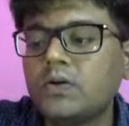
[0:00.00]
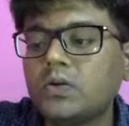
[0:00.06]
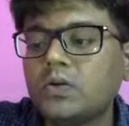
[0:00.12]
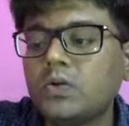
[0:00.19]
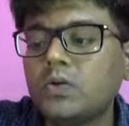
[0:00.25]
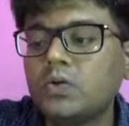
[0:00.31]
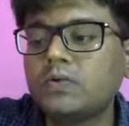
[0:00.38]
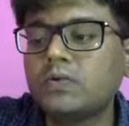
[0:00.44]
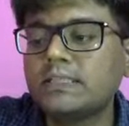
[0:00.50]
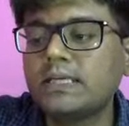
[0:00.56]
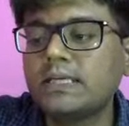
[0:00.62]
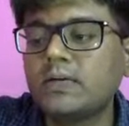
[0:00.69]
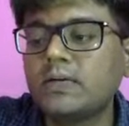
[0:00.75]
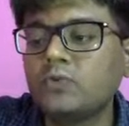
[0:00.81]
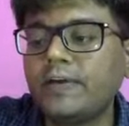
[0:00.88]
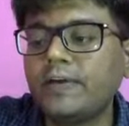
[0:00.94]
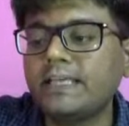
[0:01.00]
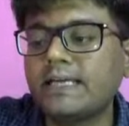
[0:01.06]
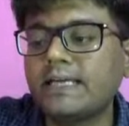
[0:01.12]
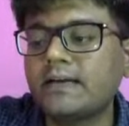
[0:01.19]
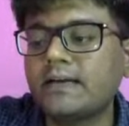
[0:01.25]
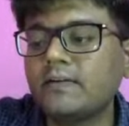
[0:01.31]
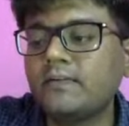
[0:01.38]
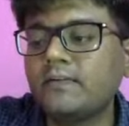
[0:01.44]
2 1s are, 2 5s
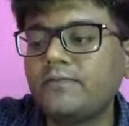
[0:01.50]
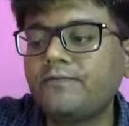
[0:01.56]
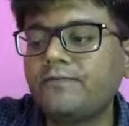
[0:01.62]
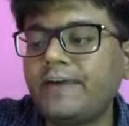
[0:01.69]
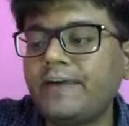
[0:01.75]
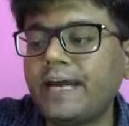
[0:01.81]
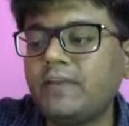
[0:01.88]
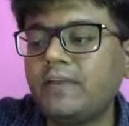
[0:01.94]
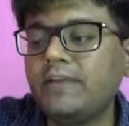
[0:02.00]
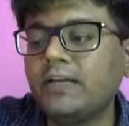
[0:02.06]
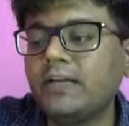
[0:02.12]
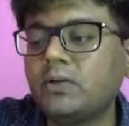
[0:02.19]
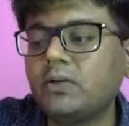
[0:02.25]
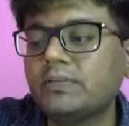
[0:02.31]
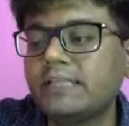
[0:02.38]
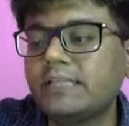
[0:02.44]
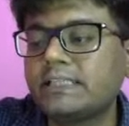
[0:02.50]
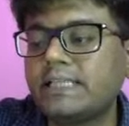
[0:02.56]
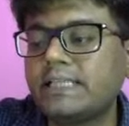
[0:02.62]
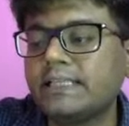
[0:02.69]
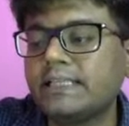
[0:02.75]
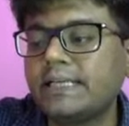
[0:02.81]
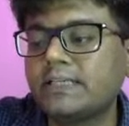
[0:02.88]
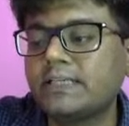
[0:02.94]
are. 5 into 16,
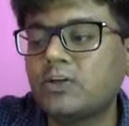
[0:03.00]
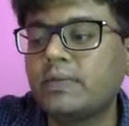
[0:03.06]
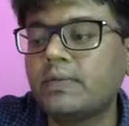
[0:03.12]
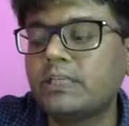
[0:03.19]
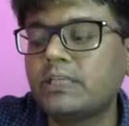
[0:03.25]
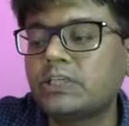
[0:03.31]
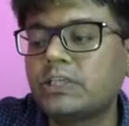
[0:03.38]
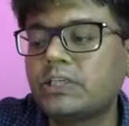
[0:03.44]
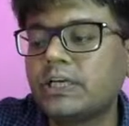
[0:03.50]
that is how much?